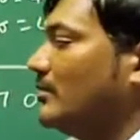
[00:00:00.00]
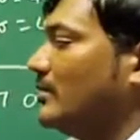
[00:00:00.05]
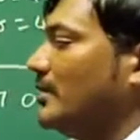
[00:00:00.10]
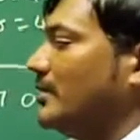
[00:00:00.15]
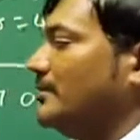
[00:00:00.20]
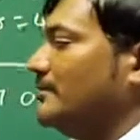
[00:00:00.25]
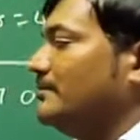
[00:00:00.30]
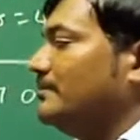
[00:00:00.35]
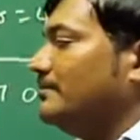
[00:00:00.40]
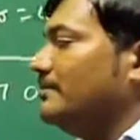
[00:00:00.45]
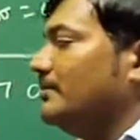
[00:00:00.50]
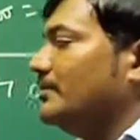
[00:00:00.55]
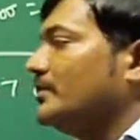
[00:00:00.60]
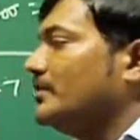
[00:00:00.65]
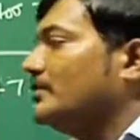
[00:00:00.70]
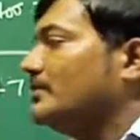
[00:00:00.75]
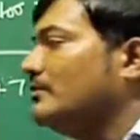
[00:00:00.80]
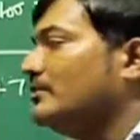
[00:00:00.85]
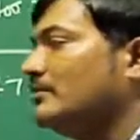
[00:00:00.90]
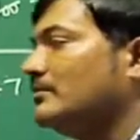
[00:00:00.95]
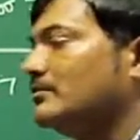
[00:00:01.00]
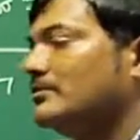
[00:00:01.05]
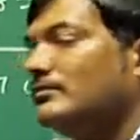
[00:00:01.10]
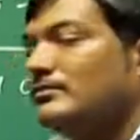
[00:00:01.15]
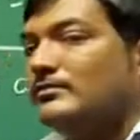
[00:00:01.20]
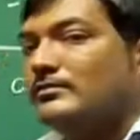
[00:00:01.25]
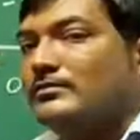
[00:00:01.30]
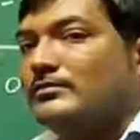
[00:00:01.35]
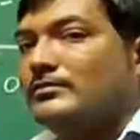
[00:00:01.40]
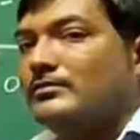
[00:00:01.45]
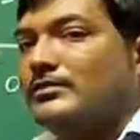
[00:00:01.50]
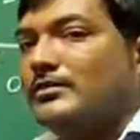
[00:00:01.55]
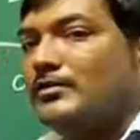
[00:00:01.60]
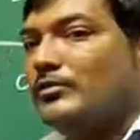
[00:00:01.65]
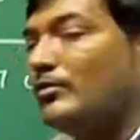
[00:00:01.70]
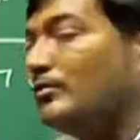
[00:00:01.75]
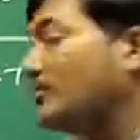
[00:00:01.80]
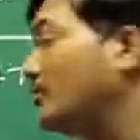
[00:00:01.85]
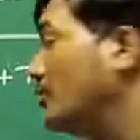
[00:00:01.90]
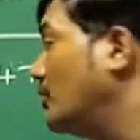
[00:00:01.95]
Okay.
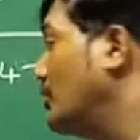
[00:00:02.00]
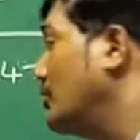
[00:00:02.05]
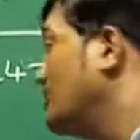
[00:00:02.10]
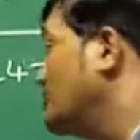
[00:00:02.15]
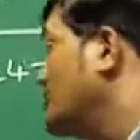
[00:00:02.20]
I hope you